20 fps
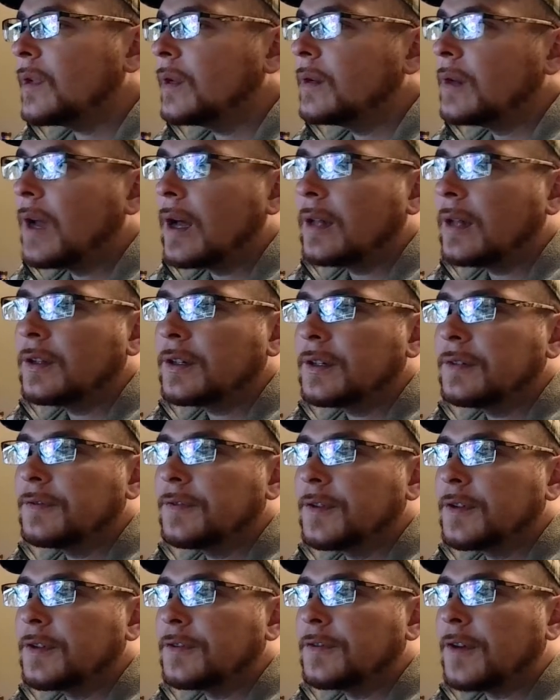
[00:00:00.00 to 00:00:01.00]
Not looking
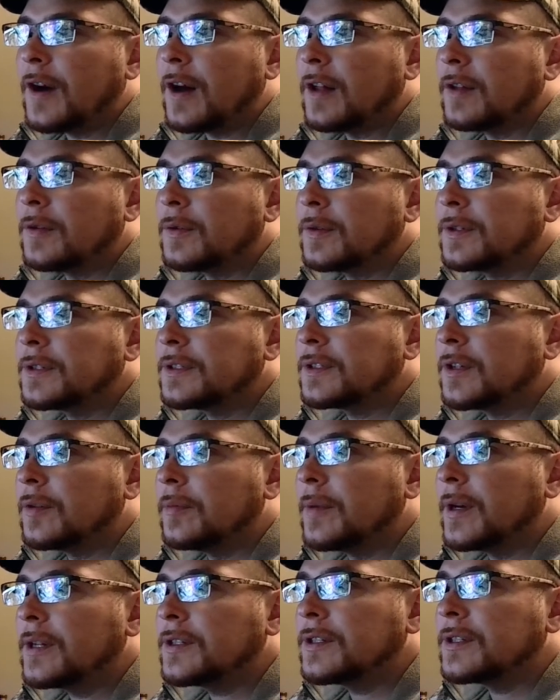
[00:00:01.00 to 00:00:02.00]
for the followers so
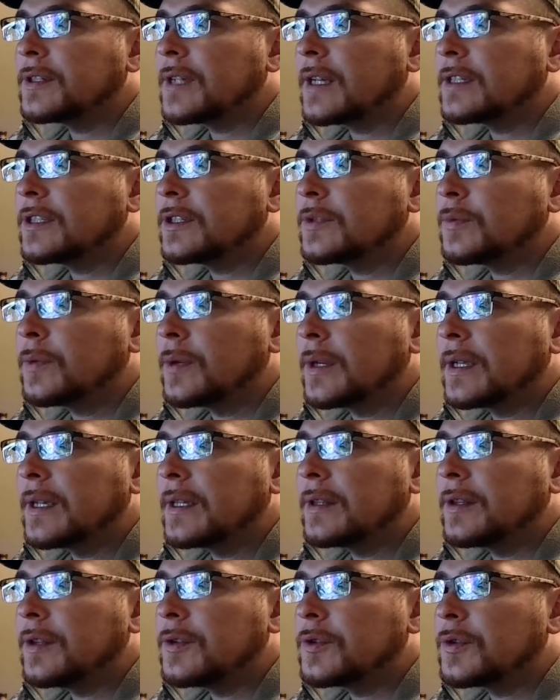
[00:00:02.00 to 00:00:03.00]
much as I just want to
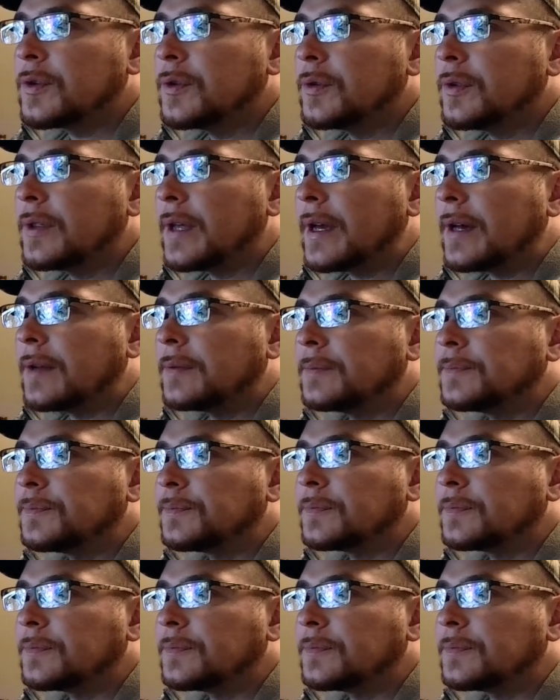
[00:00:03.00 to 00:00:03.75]
get the truth out.